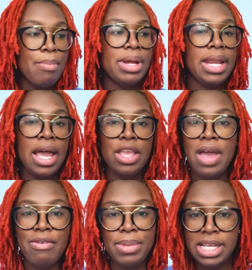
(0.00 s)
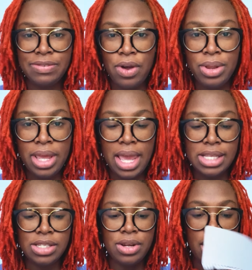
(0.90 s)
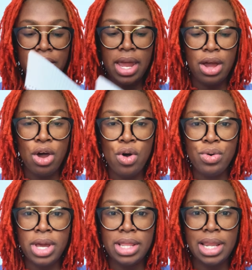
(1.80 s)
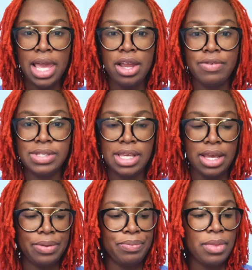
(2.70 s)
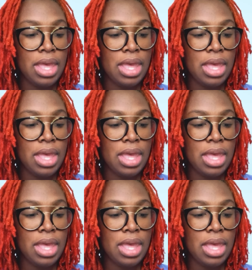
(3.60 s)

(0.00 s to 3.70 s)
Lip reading: But now you haven't been exfoliating, so now you got a whole nother layer of skin.